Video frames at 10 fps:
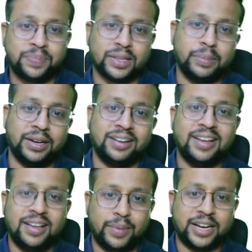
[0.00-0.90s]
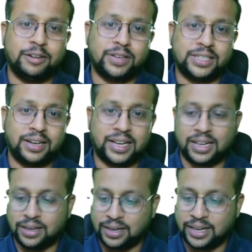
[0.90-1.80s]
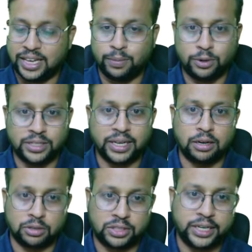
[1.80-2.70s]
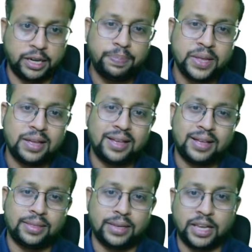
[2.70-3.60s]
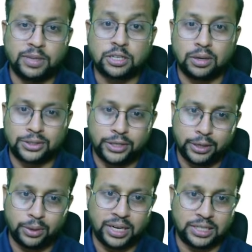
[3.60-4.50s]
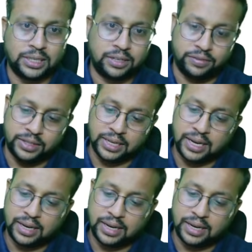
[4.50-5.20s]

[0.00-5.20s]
I mean, I can mention I keep on saying Clostridia. The name is Clostridioides difficile.